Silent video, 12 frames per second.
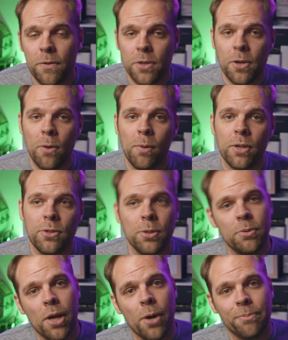if you don't want
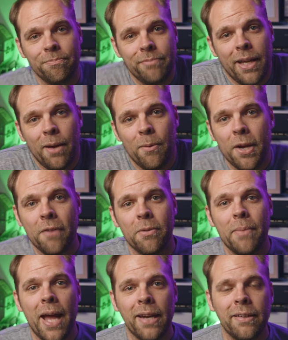to, don't. Eh, whatever,
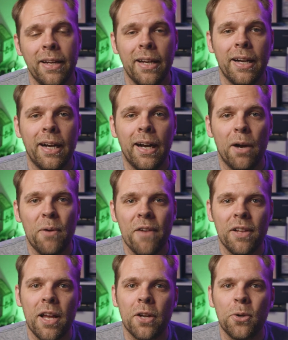man. Uh, we have
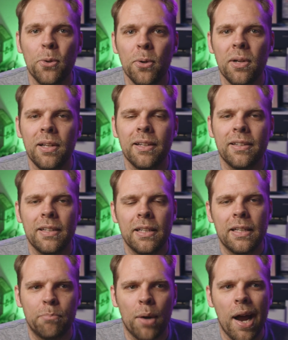a lot of cool
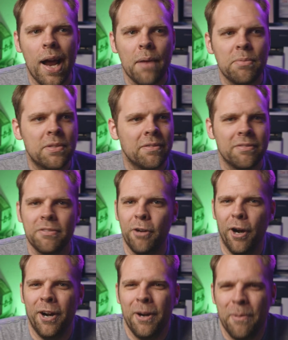bribes
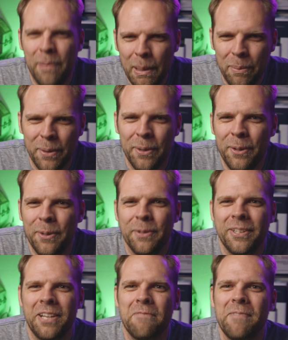for people
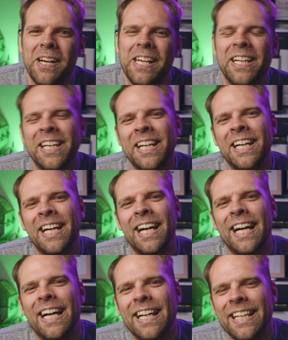who give money,
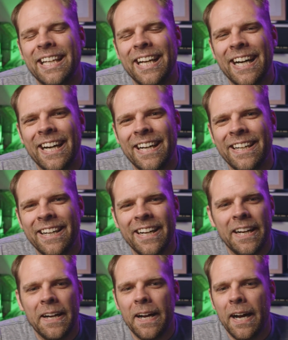and uh,
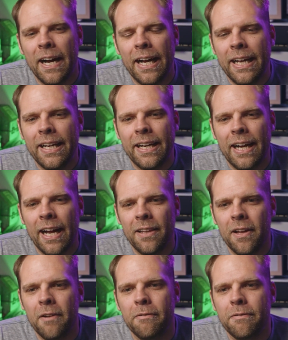I uh, I
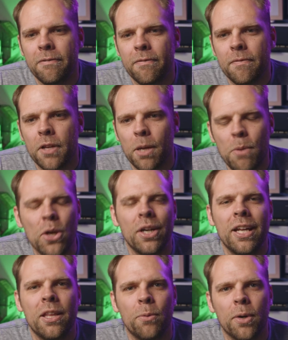love the
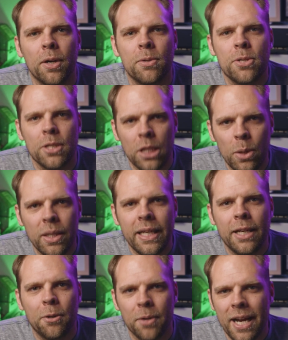community that we're
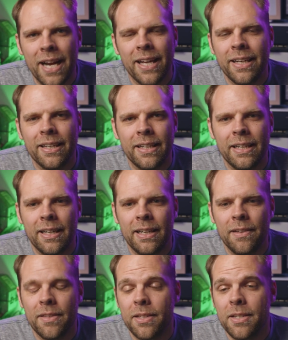slowly creating.
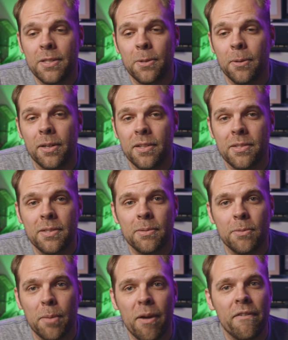Uh, the Discord is
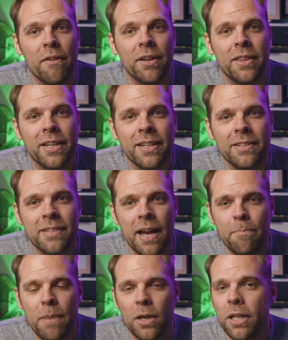one of my favorite things.
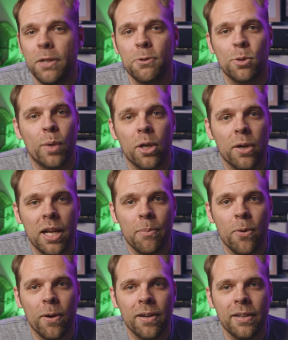I barely use Twitter
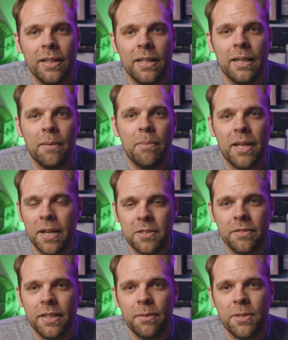anymore because
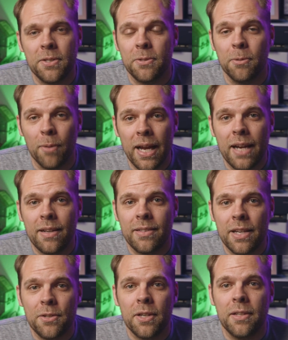of it, which is great because
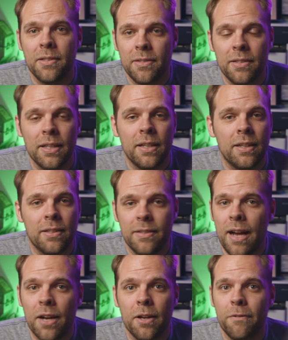that shit is is
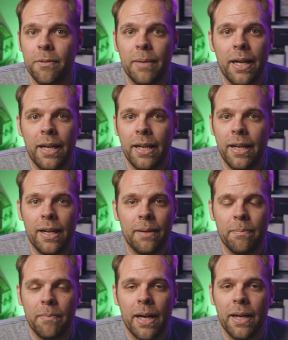not good for my uh,
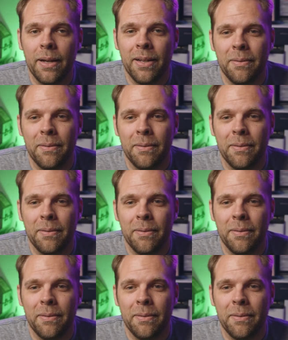my